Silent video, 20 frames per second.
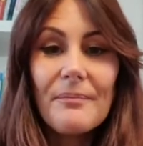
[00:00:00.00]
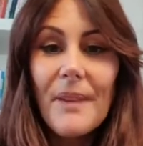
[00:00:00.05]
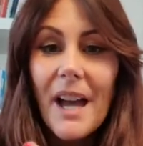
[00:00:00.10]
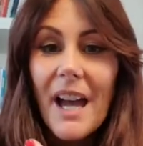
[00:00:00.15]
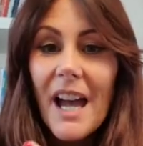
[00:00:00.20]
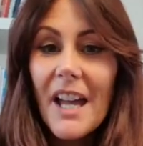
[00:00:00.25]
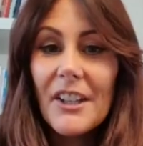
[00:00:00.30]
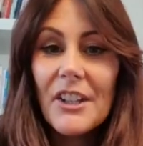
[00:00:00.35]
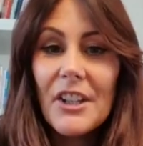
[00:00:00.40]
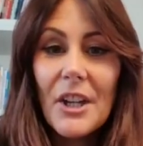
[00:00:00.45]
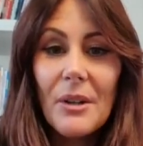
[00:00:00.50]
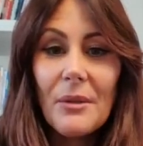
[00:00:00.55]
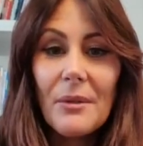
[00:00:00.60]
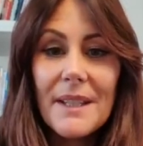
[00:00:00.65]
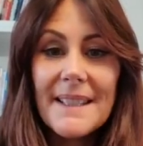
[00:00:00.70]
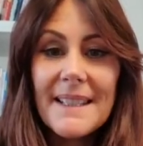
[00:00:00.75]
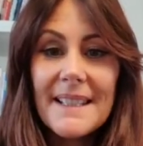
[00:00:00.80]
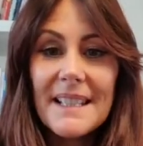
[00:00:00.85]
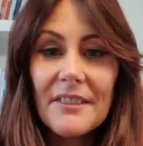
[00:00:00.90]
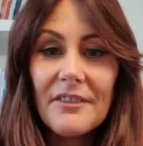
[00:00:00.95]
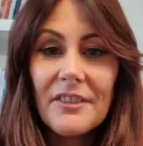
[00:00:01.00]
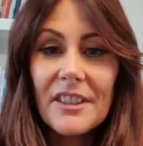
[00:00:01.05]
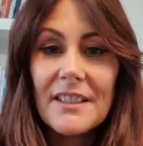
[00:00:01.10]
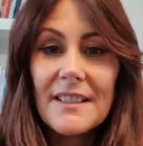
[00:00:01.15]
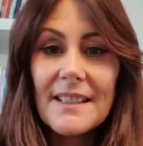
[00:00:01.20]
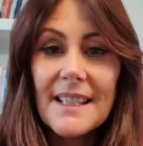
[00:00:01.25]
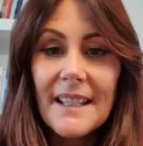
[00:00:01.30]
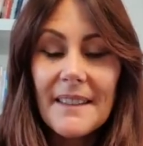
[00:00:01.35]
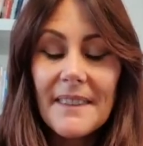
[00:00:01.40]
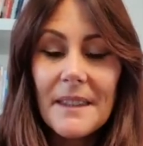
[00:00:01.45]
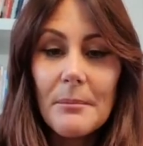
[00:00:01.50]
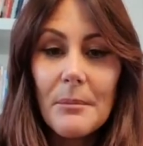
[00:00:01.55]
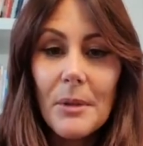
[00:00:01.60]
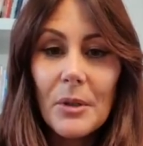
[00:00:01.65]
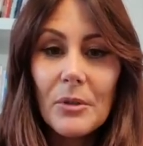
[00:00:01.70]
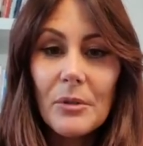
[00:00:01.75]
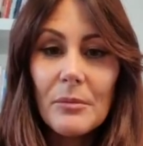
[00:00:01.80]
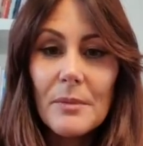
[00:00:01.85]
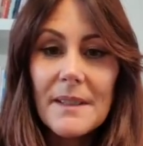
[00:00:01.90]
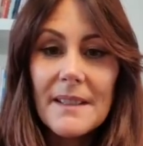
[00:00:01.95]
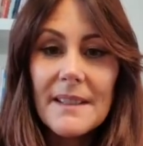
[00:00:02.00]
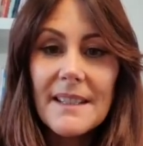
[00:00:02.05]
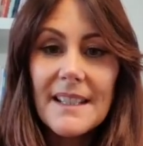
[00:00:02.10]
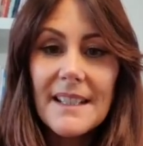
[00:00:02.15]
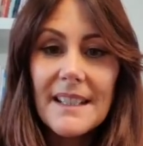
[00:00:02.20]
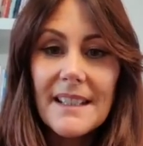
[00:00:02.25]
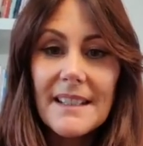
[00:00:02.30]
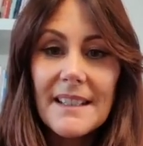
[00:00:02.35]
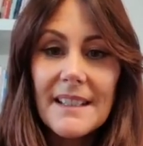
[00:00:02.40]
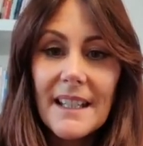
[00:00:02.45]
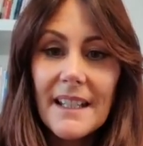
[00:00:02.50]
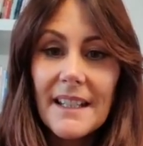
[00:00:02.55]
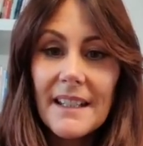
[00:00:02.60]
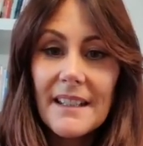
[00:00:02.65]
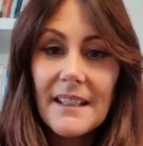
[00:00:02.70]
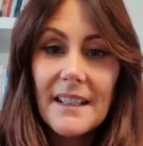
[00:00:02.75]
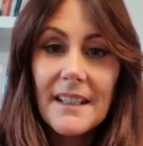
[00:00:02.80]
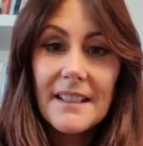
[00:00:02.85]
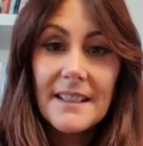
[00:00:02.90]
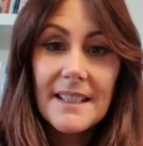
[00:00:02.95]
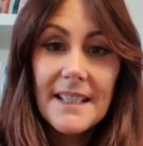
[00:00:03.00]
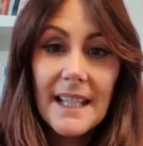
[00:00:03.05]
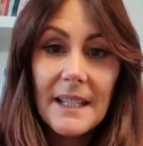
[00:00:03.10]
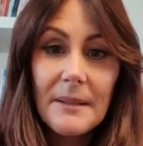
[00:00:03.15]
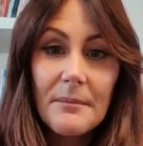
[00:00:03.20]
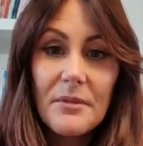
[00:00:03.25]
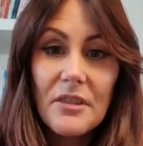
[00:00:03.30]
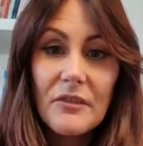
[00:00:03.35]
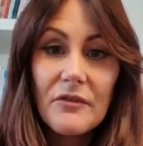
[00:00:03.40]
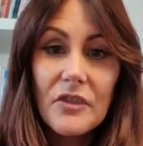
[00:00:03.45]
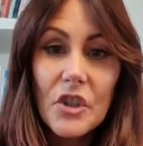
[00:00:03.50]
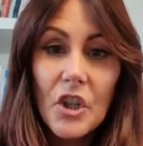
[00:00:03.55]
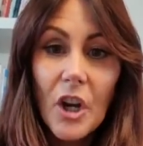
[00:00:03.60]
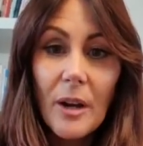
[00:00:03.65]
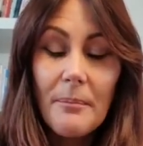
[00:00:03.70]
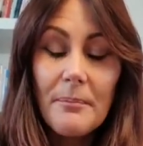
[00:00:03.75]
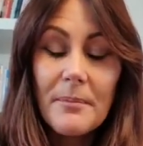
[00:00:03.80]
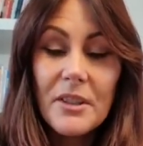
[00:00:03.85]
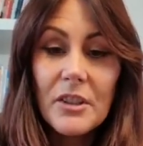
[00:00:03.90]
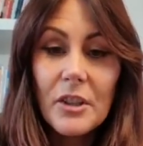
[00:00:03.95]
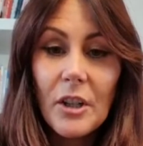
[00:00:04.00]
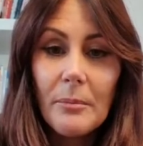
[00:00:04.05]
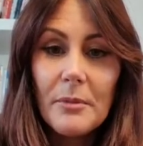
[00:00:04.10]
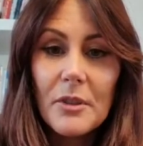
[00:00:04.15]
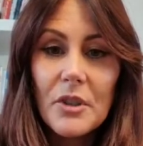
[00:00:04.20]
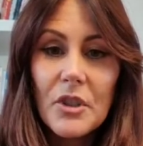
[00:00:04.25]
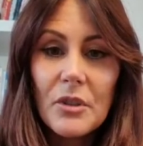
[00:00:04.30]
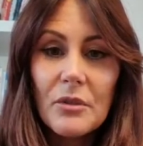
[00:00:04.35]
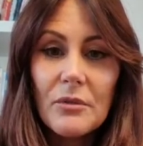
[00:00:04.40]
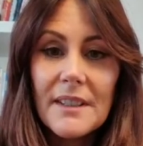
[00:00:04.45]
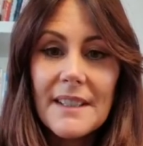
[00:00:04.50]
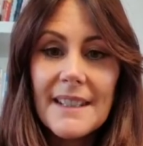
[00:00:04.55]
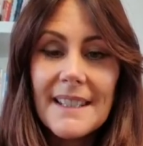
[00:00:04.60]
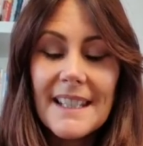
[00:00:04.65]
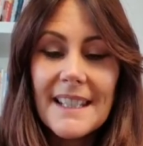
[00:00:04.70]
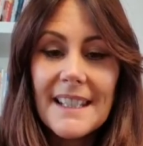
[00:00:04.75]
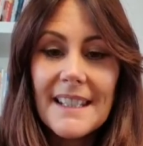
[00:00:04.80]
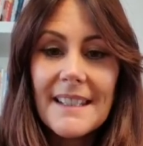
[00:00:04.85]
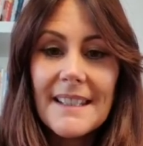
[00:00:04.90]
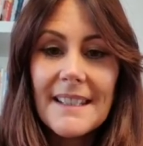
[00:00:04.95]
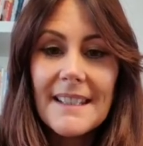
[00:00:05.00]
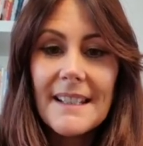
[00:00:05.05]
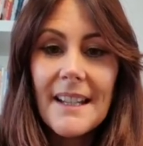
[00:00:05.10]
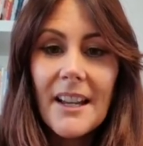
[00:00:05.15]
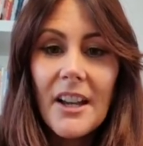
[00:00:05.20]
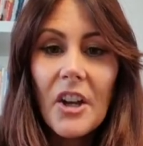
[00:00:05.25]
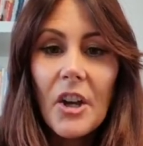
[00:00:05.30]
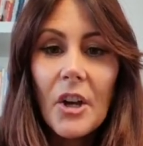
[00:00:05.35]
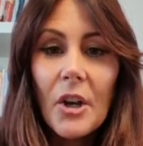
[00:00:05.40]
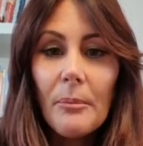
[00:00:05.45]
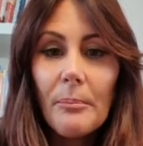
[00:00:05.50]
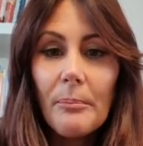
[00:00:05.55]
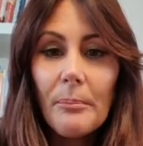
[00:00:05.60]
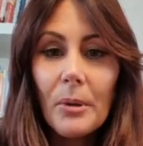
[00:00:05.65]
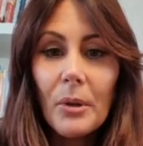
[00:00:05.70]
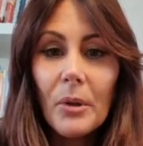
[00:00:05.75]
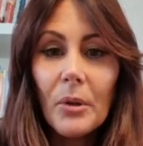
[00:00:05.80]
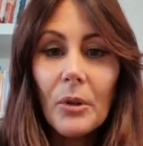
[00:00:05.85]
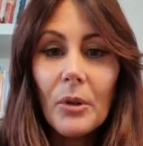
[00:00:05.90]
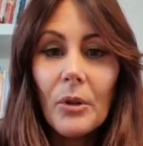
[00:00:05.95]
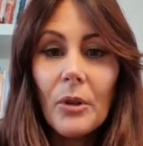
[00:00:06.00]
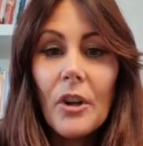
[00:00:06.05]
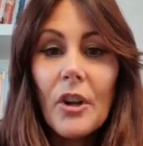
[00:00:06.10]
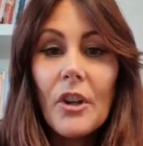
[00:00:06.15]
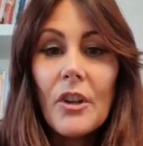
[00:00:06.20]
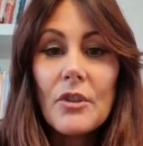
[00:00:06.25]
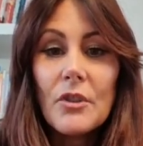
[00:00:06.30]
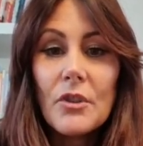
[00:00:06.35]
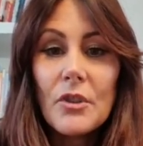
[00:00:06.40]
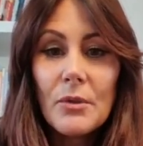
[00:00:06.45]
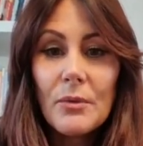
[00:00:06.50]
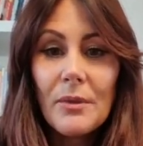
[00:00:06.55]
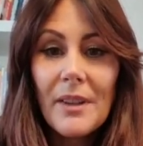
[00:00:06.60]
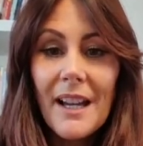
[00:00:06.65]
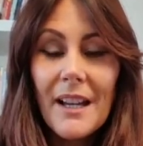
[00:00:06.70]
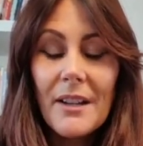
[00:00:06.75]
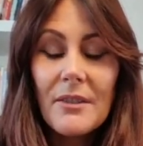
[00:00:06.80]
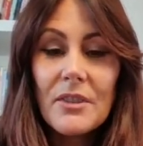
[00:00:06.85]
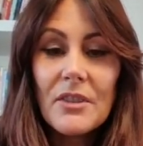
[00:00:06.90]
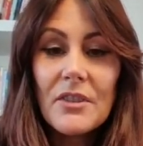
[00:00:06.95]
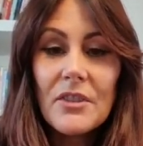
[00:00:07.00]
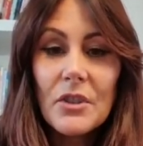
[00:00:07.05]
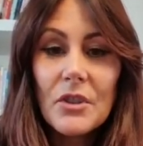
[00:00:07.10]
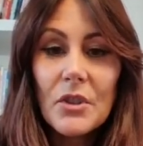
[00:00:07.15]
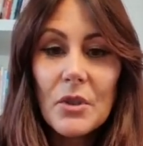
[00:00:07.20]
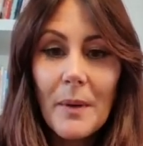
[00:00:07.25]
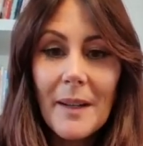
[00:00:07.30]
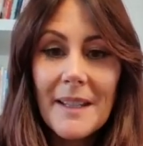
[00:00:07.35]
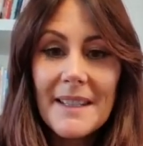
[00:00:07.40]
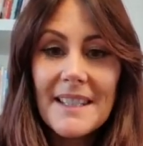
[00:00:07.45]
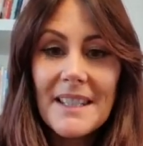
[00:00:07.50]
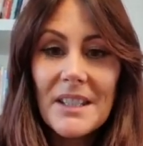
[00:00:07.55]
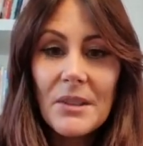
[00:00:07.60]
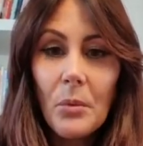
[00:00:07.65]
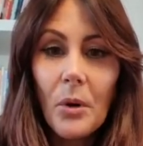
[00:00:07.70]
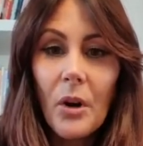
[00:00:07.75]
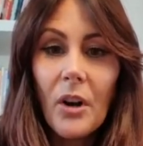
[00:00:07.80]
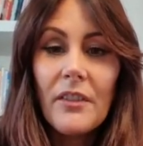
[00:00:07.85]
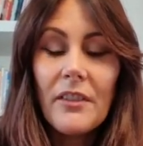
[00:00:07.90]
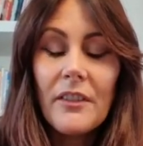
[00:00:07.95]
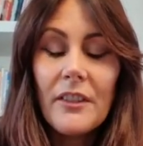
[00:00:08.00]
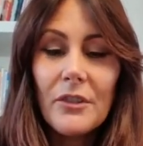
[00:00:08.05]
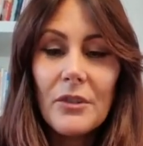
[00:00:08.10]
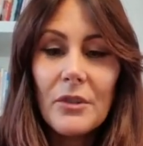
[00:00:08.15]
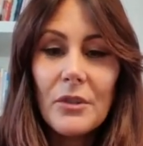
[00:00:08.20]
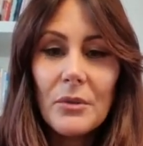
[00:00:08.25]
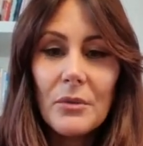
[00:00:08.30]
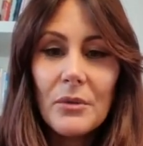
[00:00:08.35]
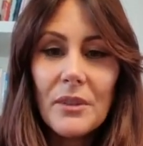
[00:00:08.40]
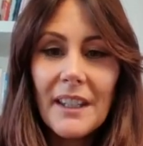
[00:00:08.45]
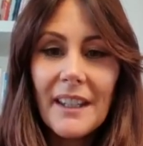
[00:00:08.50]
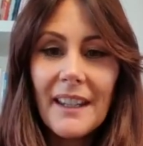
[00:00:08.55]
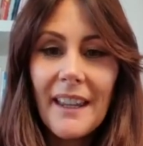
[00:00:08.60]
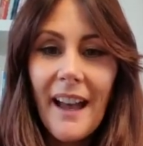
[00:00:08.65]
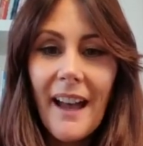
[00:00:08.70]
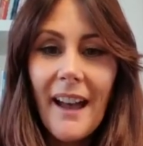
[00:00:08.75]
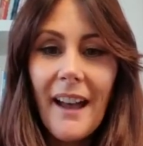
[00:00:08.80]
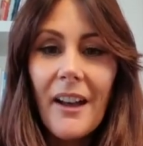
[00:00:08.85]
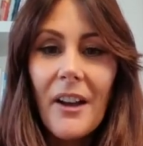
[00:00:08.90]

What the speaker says: I know it's difficult at the moment in terms of jobs and opportunities, but 2021, the new year,